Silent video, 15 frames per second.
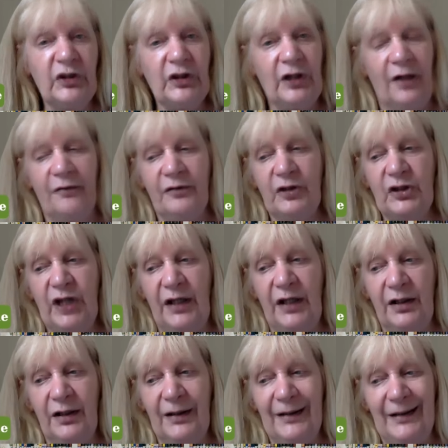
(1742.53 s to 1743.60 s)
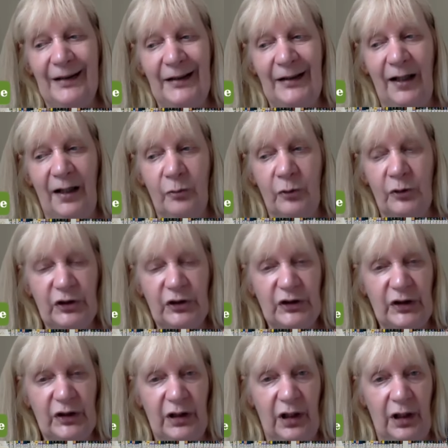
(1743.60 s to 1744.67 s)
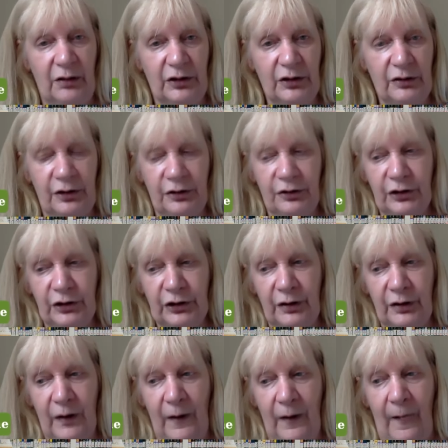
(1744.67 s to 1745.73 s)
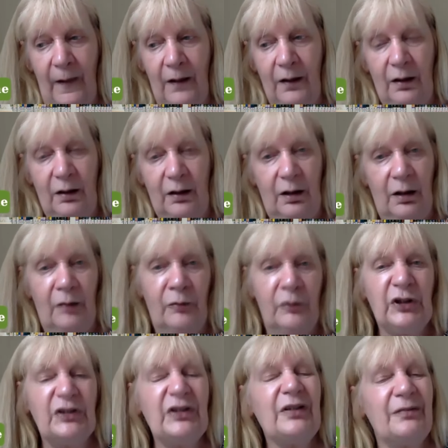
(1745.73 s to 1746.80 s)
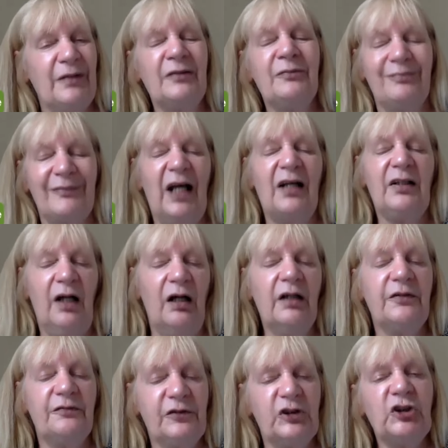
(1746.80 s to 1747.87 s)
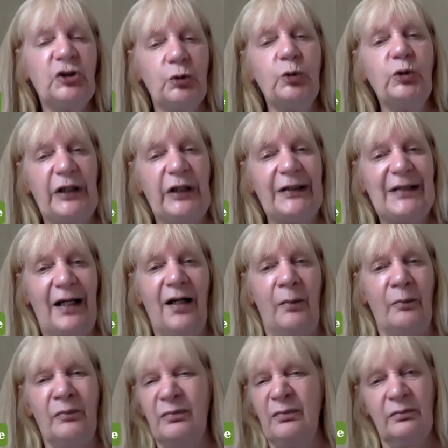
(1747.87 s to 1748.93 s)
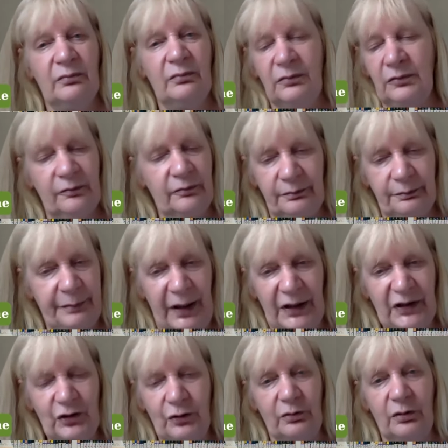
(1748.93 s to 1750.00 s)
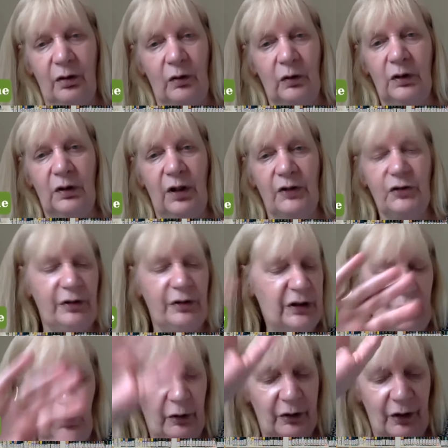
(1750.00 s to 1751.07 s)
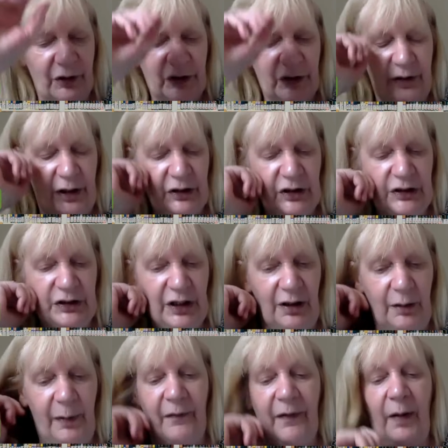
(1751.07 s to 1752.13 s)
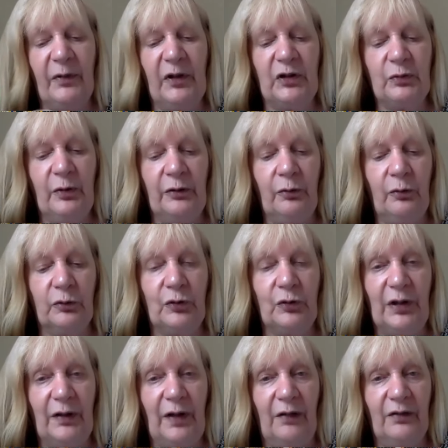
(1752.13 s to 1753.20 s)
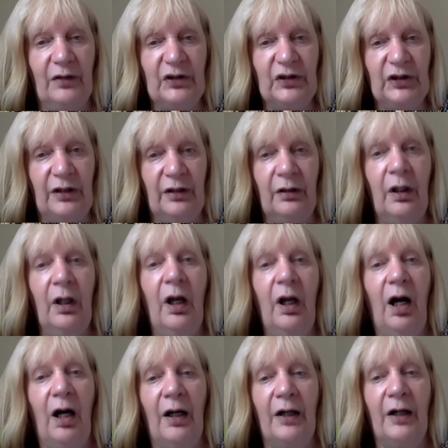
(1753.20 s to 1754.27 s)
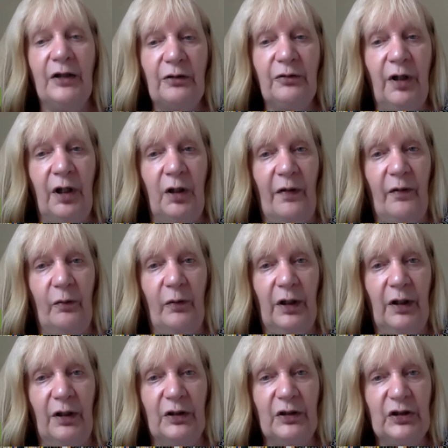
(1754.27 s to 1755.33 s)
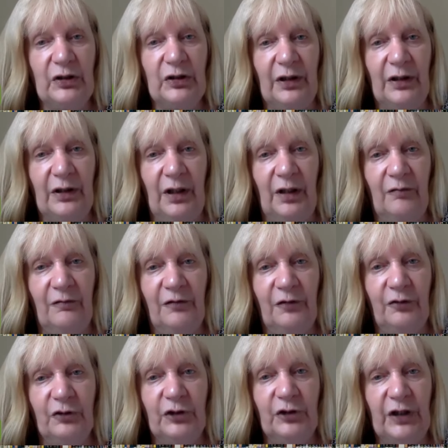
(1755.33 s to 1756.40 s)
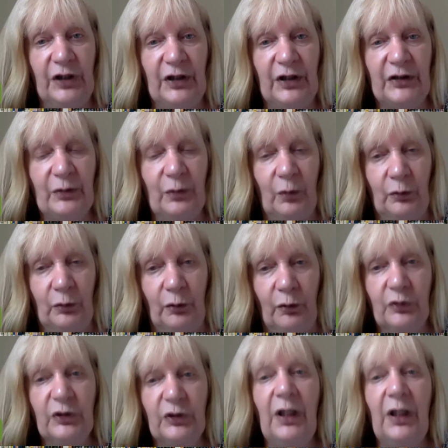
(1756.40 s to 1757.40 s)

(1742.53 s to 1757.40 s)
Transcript: to have to take ELAT, which is the English literature, which is a kind of short exam based on close reading. I won't go into great detail about that because we're not doing that this year. And I don't know whether we're going to do it in future years or not.